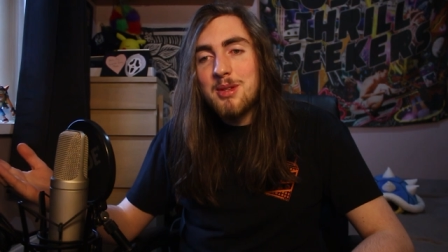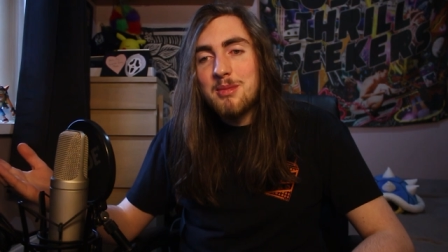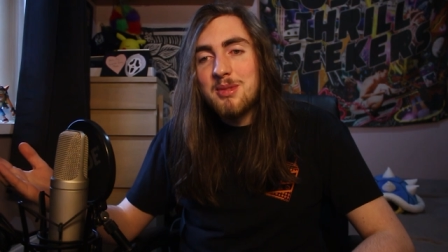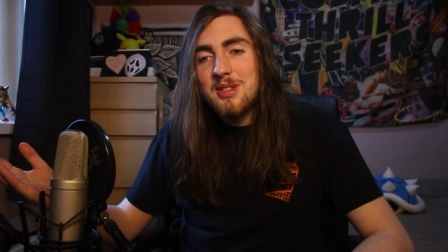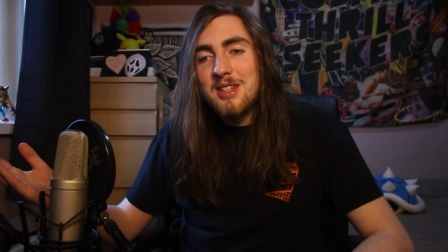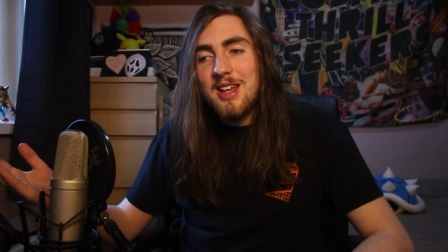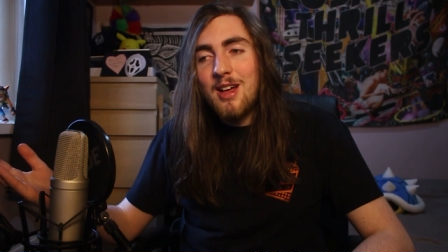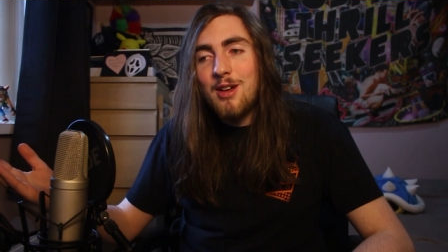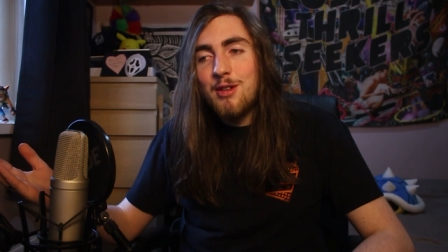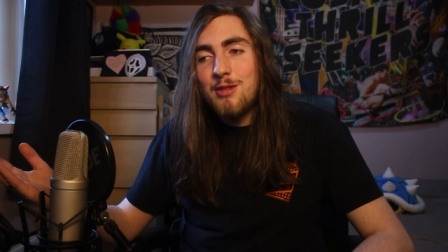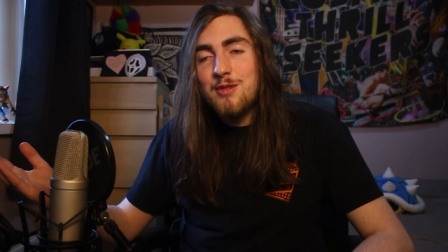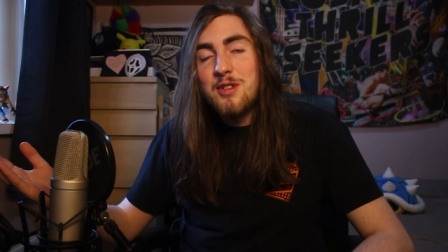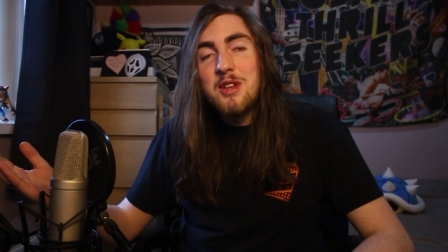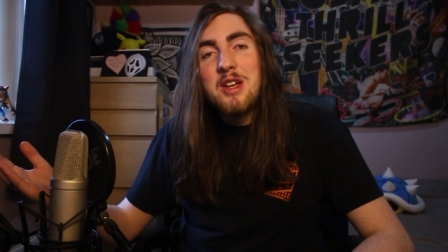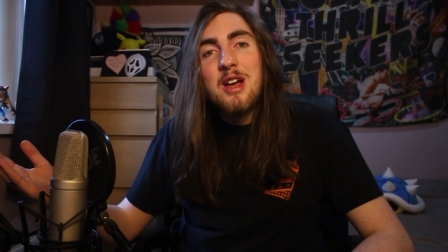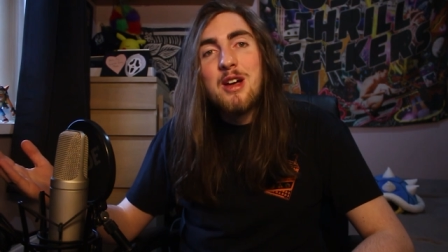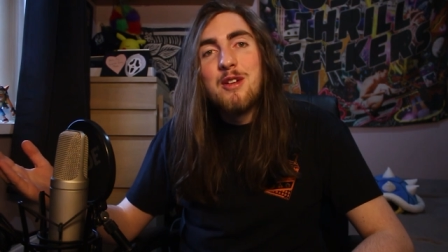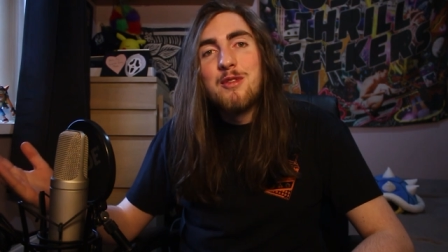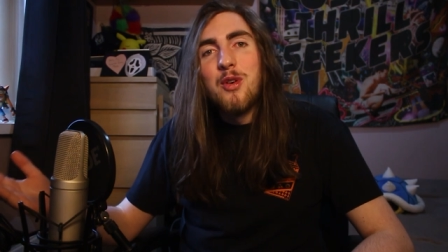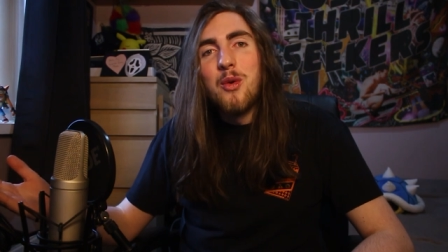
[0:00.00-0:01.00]
himself
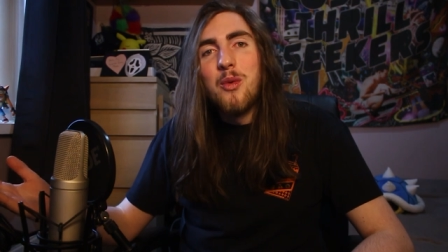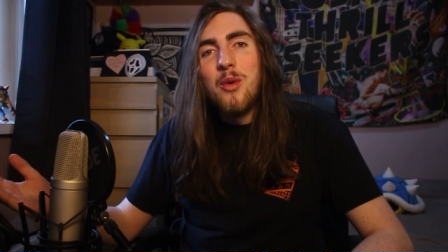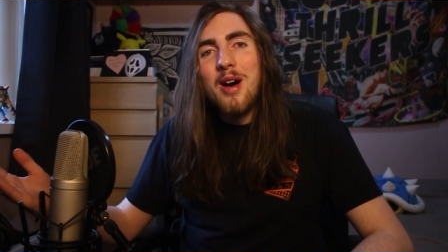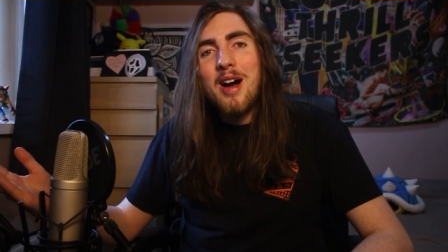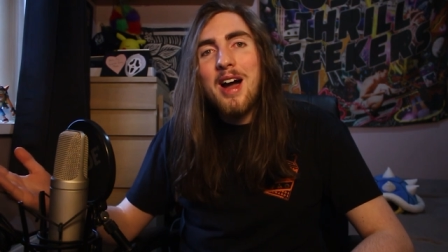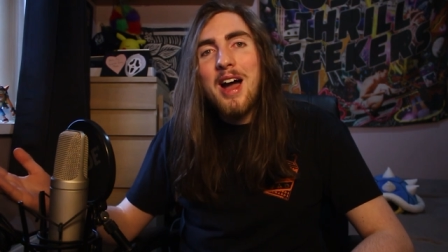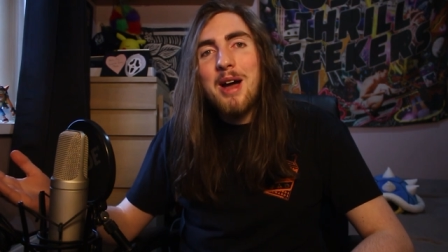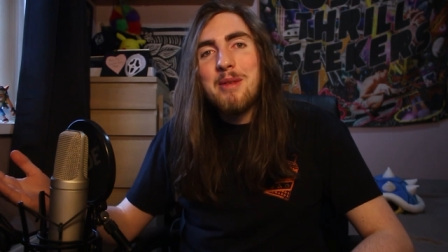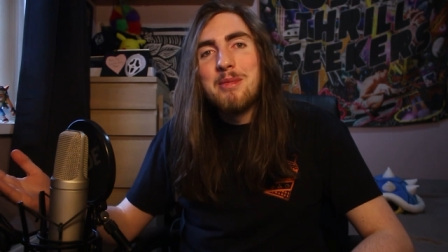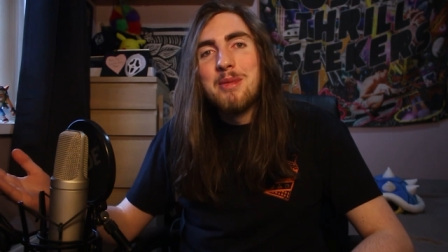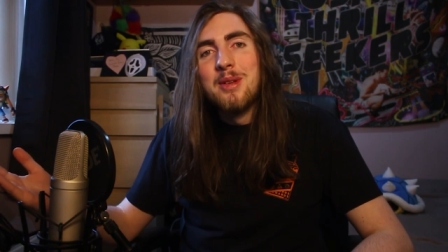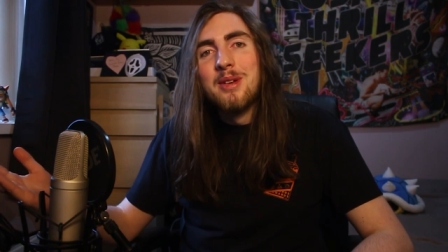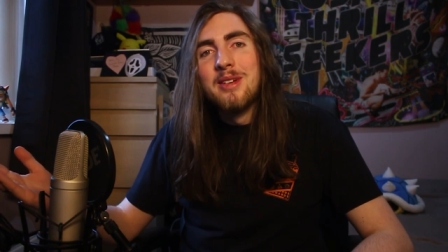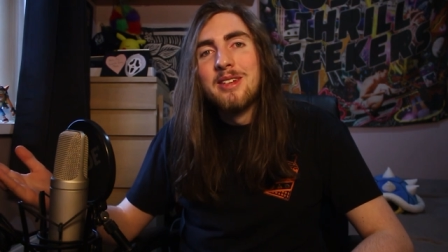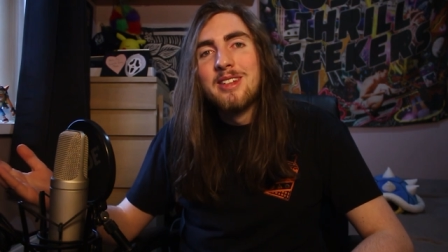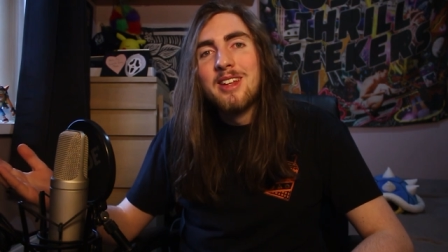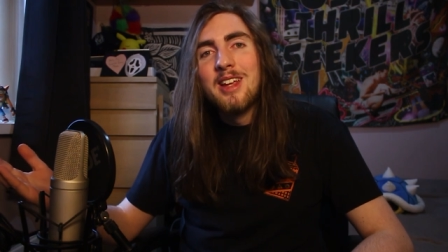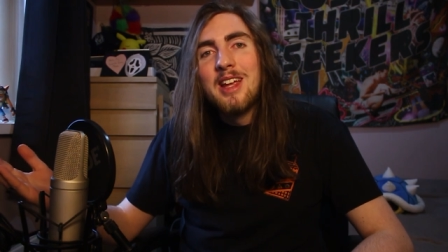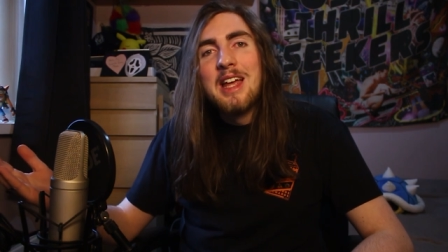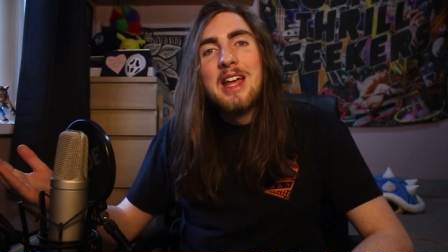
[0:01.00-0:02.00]
for what
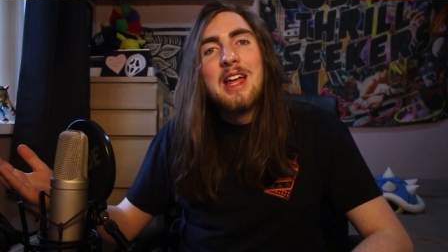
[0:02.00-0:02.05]
happened.